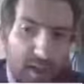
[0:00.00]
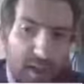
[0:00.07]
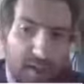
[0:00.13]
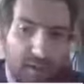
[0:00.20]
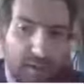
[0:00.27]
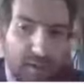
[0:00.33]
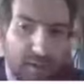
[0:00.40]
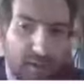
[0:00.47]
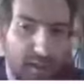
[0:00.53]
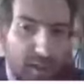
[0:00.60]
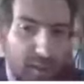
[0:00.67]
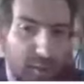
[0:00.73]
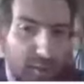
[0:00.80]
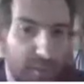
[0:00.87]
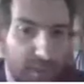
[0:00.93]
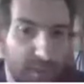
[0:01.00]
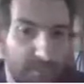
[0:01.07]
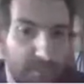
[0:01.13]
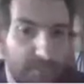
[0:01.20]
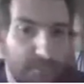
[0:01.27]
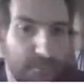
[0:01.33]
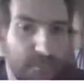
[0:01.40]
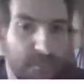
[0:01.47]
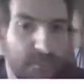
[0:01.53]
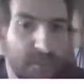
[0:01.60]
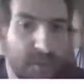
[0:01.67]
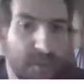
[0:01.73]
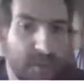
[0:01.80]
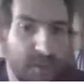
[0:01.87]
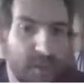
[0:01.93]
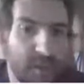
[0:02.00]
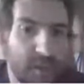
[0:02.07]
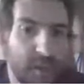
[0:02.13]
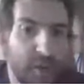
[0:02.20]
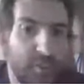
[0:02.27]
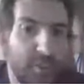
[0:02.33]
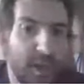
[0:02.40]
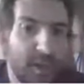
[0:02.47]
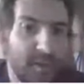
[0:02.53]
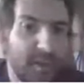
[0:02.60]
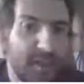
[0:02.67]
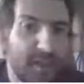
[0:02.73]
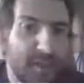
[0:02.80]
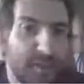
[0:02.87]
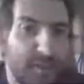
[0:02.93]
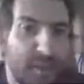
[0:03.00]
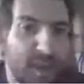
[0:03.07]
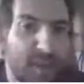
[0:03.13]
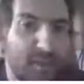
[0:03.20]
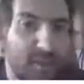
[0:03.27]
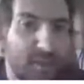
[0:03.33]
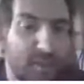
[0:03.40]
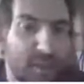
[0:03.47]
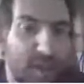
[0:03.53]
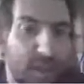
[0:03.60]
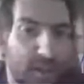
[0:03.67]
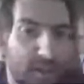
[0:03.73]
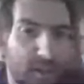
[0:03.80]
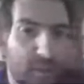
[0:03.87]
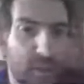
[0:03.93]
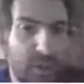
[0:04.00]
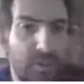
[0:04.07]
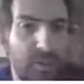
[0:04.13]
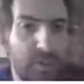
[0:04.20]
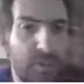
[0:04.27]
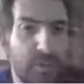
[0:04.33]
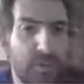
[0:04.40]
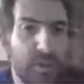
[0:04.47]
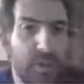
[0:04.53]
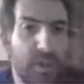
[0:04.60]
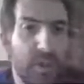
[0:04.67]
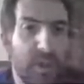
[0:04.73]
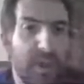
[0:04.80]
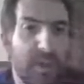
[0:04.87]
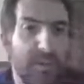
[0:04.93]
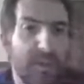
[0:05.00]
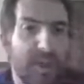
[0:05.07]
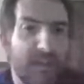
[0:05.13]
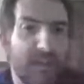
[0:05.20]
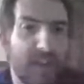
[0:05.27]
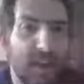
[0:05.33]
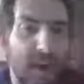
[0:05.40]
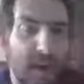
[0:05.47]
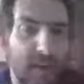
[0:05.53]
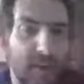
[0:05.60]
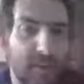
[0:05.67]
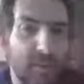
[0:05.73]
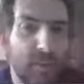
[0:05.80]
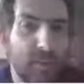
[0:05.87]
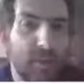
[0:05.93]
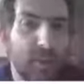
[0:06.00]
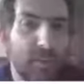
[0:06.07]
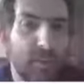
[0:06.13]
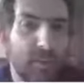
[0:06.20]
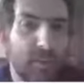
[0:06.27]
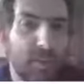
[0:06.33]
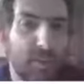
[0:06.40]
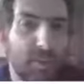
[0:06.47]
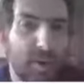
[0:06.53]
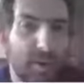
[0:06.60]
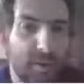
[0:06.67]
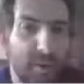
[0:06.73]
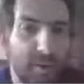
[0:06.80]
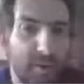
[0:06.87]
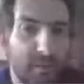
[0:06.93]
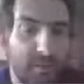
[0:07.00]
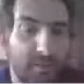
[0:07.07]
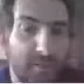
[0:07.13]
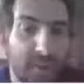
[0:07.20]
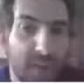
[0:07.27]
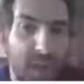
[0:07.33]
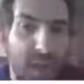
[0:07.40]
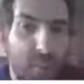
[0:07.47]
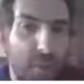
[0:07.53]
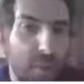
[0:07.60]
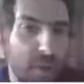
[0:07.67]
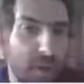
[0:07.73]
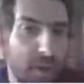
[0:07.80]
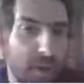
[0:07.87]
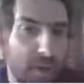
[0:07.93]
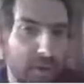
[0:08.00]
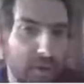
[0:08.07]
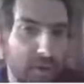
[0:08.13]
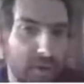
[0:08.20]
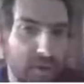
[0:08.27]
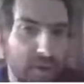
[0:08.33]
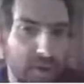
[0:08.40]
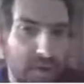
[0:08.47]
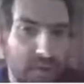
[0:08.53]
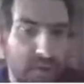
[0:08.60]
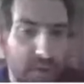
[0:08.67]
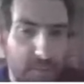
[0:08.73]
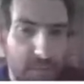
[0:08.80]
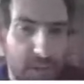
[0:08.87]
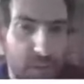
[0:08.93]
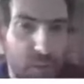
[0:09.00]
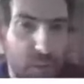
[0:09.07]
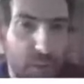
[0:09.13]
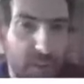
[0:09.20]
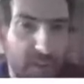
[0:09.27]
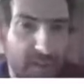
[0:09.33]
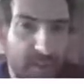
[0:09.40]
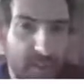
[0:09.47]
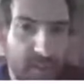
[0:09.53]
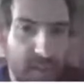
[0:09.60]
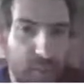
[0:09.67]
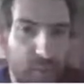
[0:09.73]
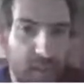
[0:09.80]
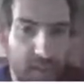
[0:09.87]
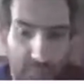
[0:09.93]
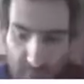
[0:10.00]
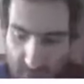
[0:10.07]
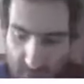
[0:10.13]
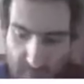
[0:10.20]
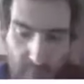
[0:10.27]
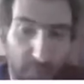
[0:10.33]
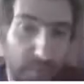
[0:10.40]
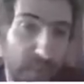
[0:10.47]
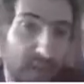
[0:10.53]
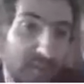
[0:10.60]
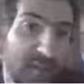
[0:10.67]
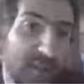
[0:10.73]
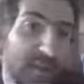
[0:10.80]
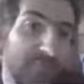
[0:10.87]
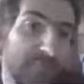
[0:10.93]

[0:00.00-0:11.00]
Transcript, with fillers: certainly annoying. Complexity makes code harder to review. It makes it harder to contribute to a project. And we want nothing of this. But to what extent can we eliminate complexity?